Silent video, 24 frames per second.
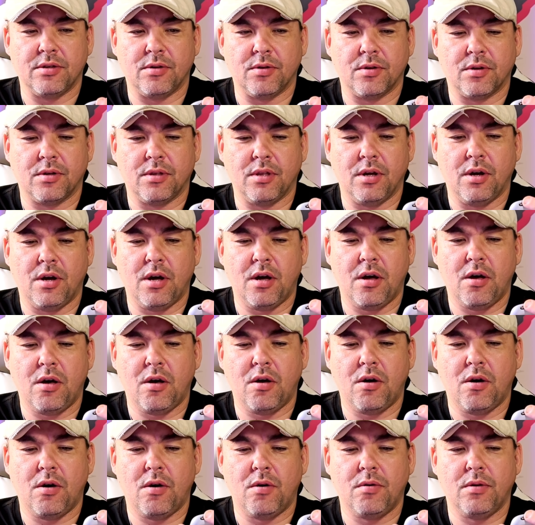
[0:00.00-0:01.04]

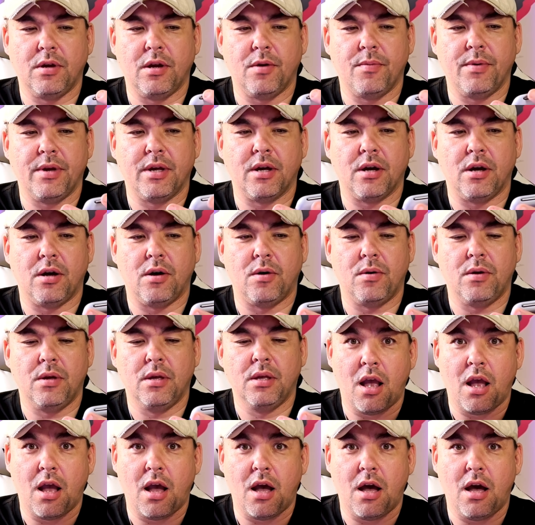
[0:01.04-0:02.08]
Uh-oh, here we go.
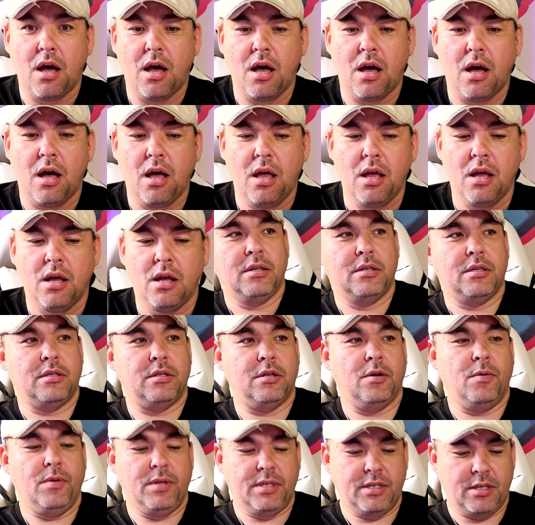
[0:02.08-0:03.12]
Ah, it's
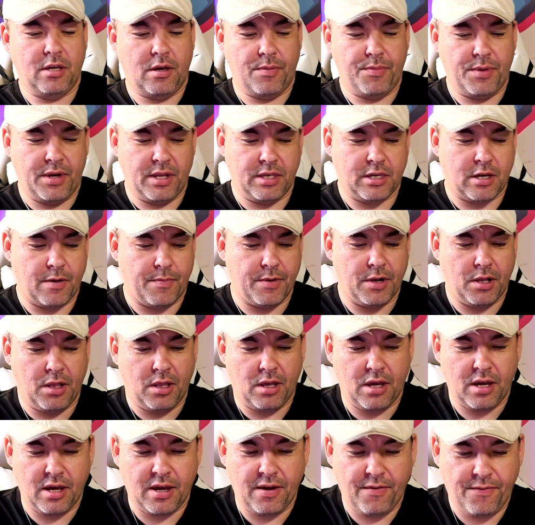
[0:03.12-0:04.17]
doing something, it's coming to
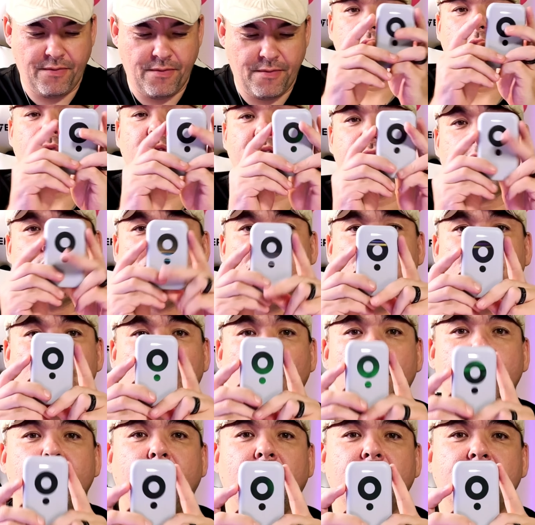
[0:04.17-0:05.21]
life. So this is your
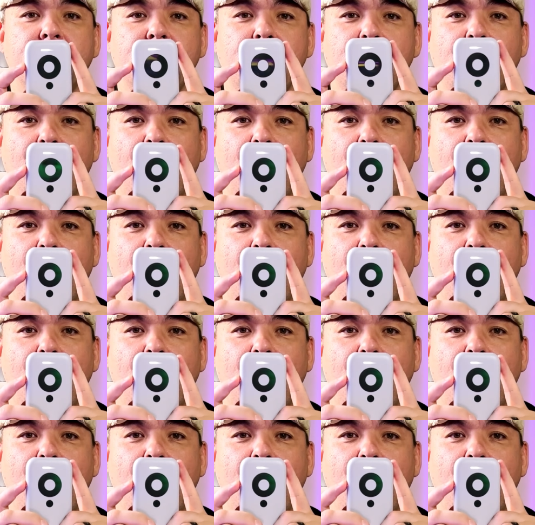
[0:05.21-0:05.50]
mode button,